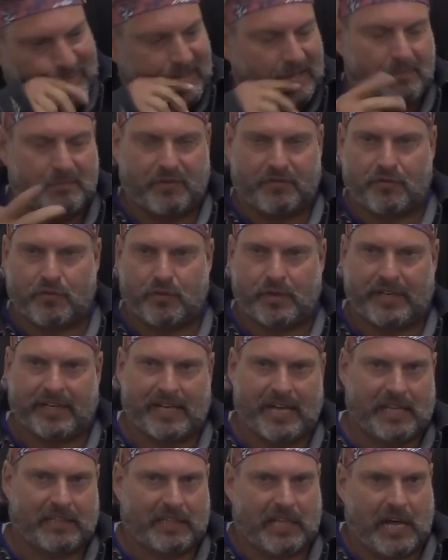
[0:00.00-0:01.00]
before he
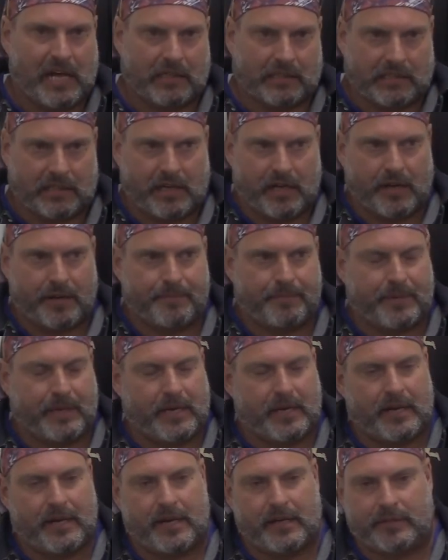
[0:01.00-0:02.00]
got locked up,
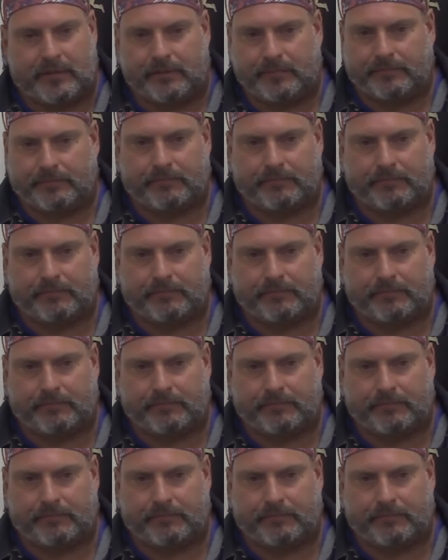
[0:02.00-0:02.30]
um,